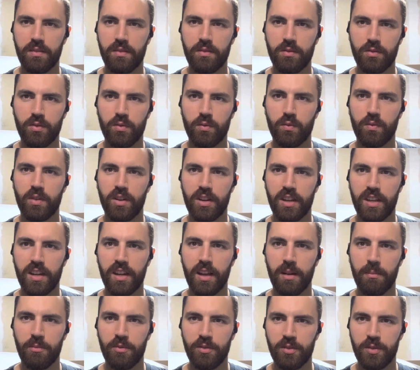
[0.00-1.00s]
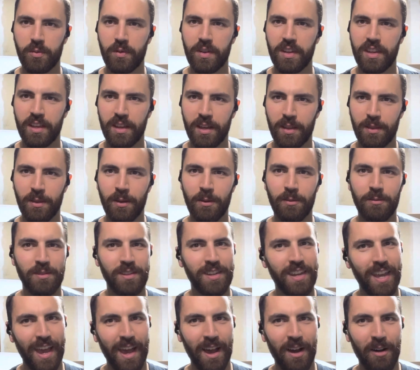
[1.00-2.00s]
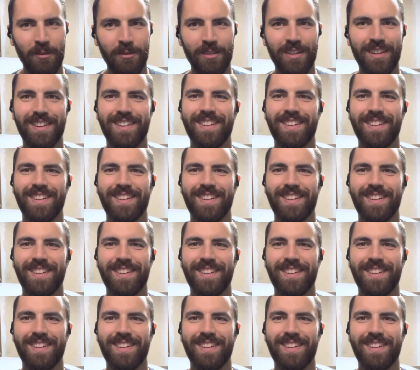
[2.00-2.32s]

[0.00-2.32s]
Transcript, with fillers: Those a rookie numbers. We can get those down.